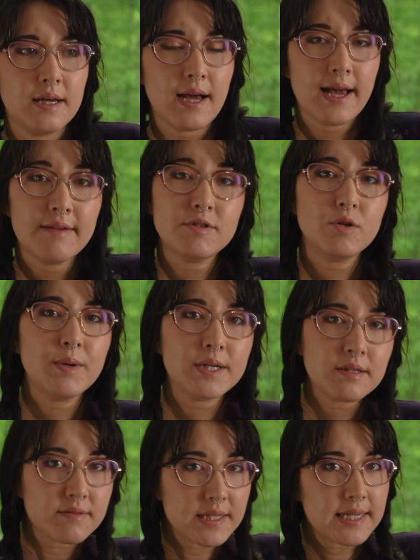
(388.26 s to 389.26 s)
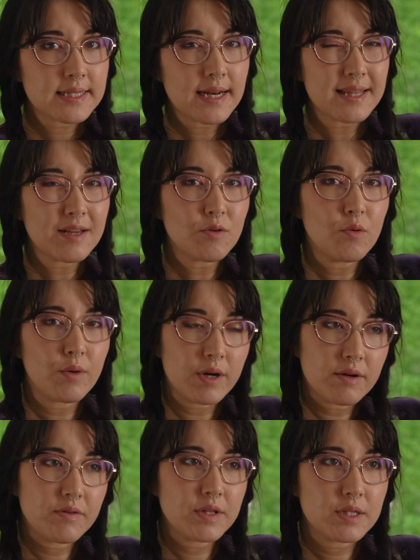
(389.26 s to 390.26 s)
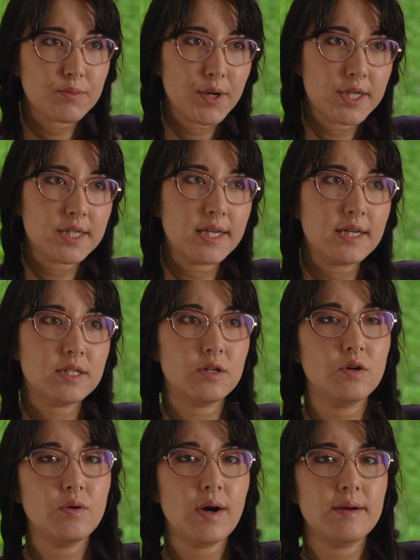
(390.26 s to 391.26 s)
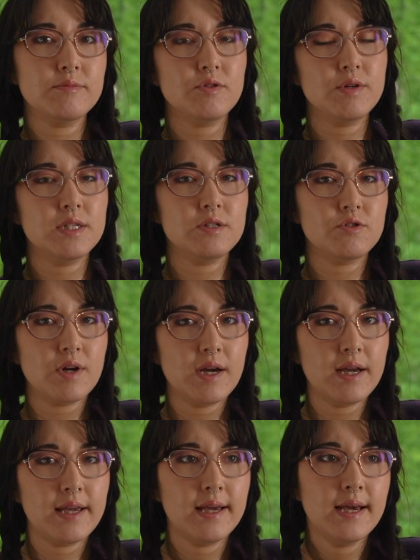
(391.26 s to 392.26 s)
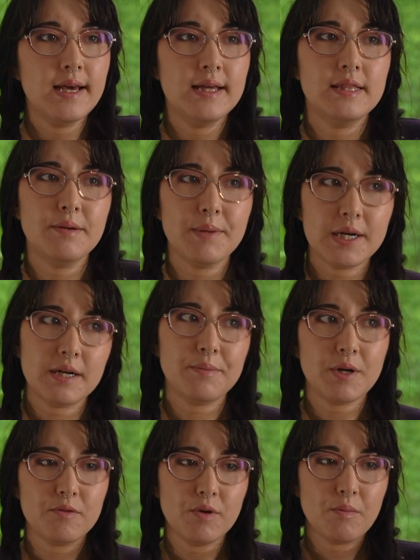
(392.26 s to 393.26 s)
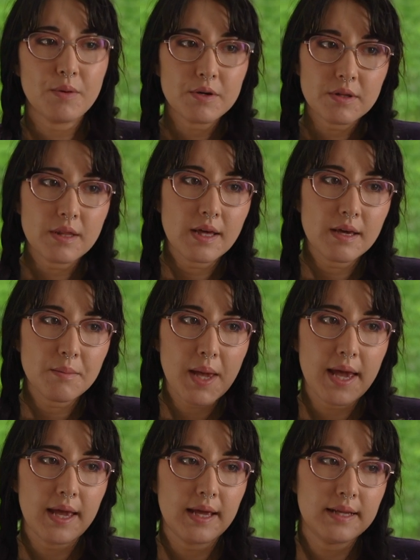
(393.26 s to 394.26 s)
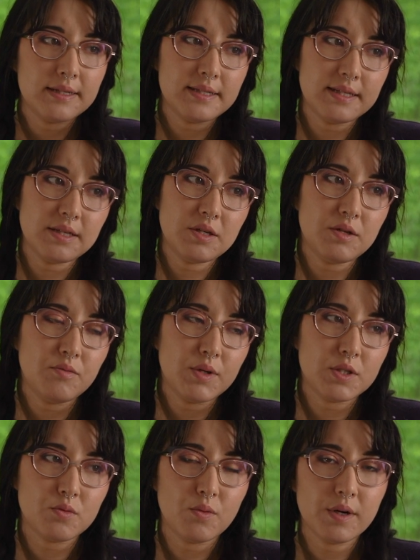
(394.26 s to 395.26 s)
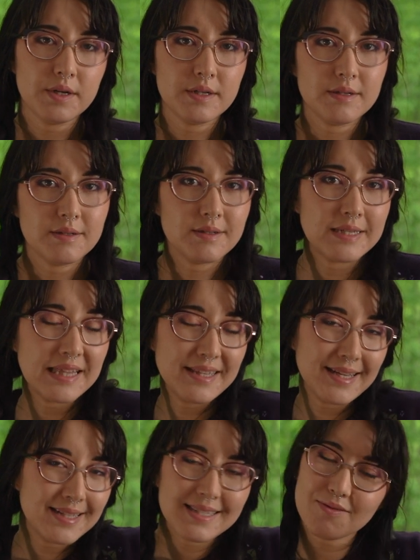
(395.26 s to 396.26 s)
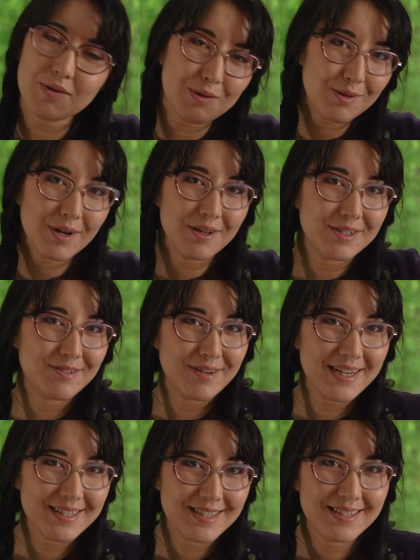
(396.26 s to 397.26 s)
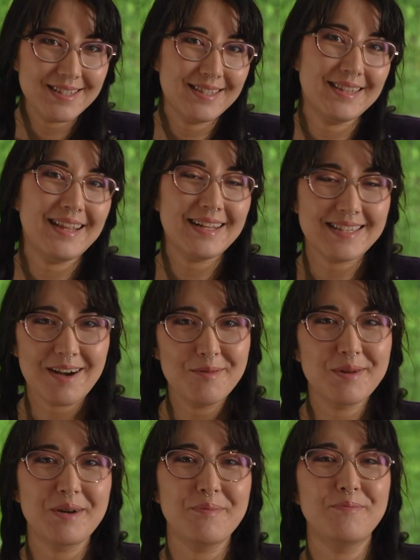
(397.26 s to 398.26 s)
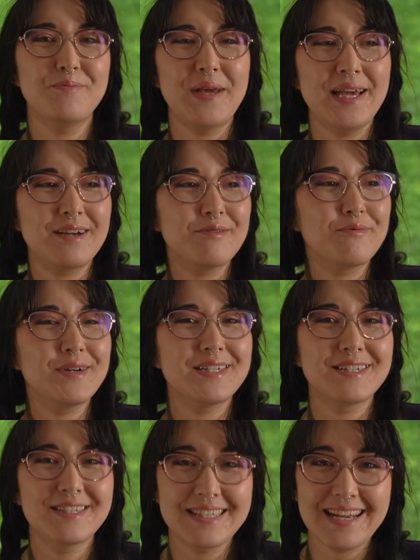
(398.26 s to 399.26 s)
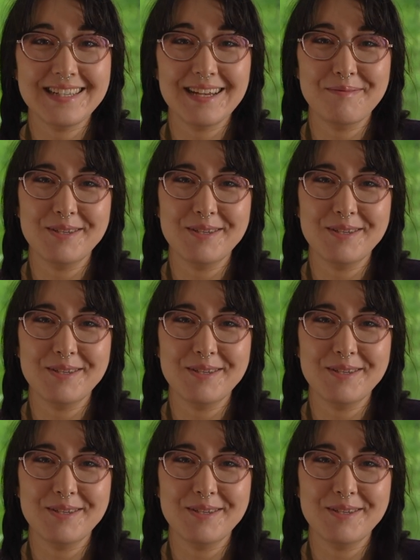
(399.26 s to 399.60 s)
I have two pairs of stays that I think will work for this project, so I'm going to try the mock-up on with both of them and see which one needs fewer alterations, and that's how I'm gonna pick which stays I'm